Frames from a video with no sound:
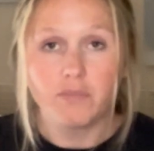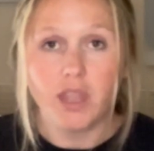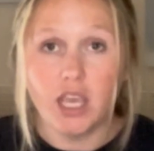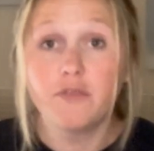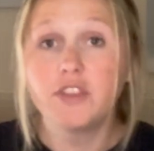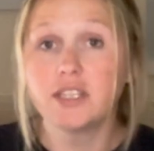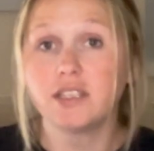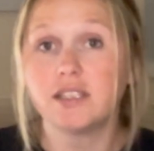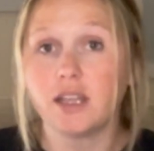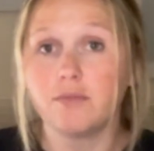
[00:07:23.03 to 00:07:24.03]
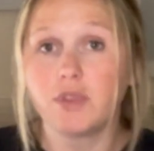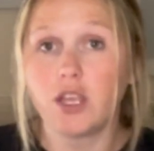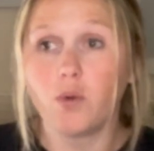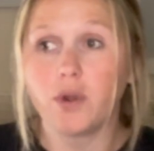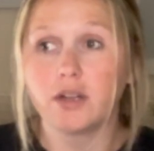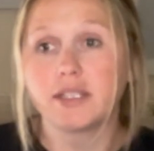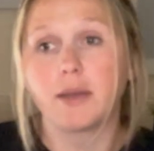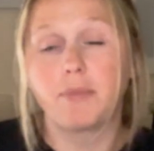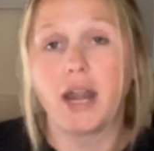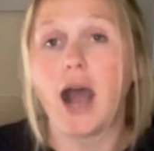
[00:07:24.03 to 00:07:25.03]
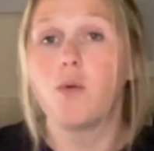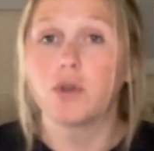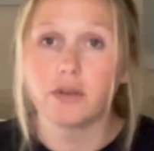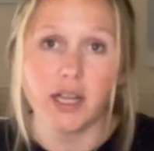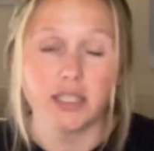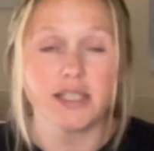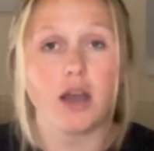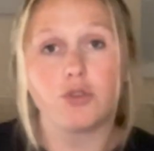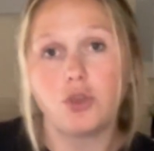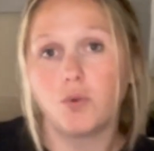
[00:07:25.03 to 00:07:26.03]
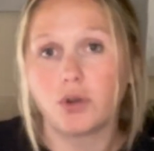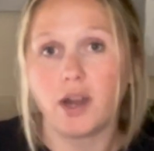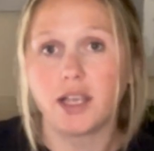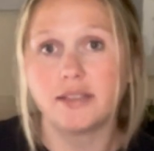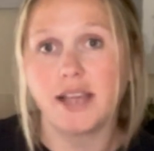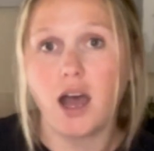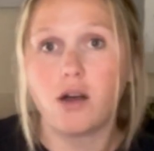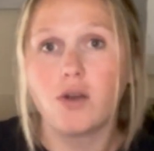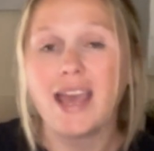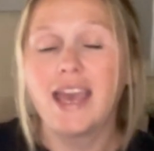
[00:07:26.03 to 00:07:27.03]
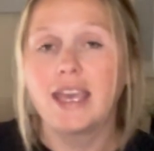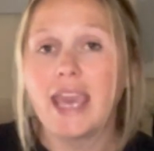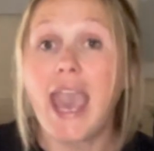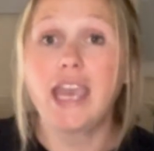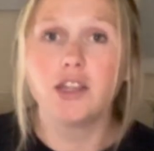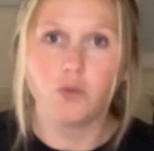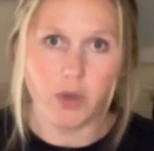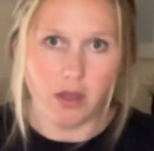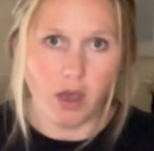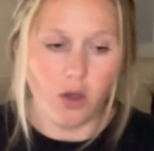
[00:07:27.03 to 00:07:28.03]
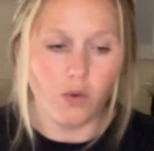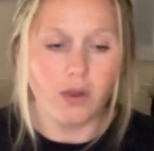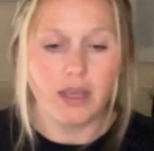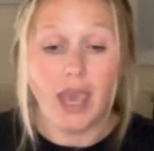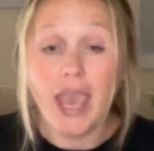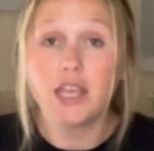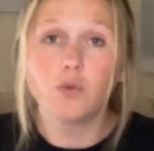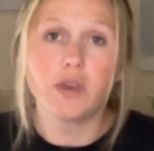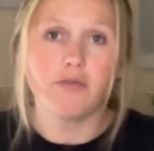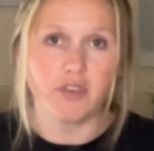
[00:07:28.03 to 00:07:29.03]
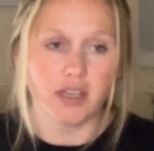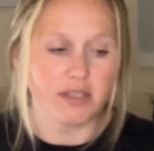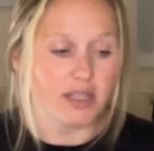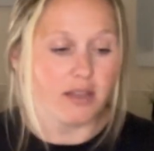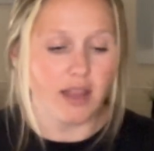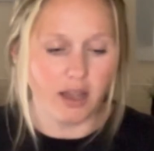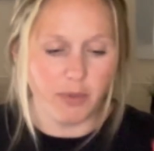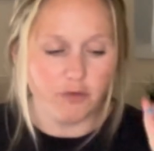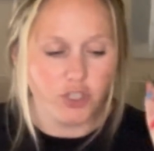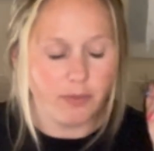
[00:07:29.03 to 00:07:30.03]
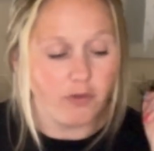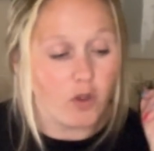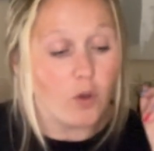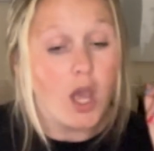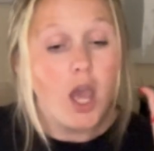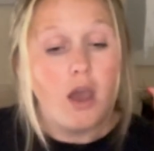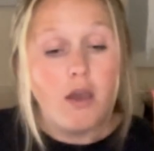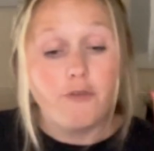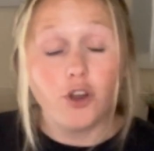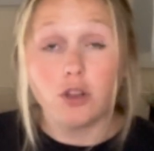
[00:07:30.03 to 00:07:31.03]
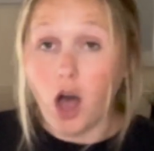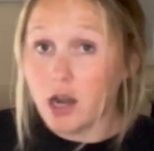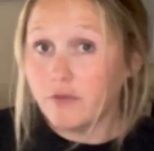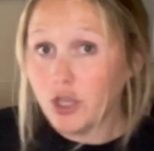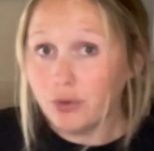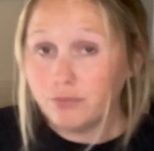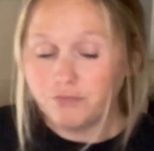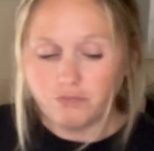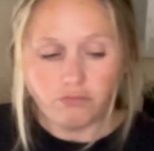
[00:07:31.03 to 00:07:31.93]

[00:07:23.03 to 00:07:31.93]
if this is something where it's like, but I want to reconcile, you want to reconcile, can we though? Can we fix it? That could be for some of you. For a lot of you,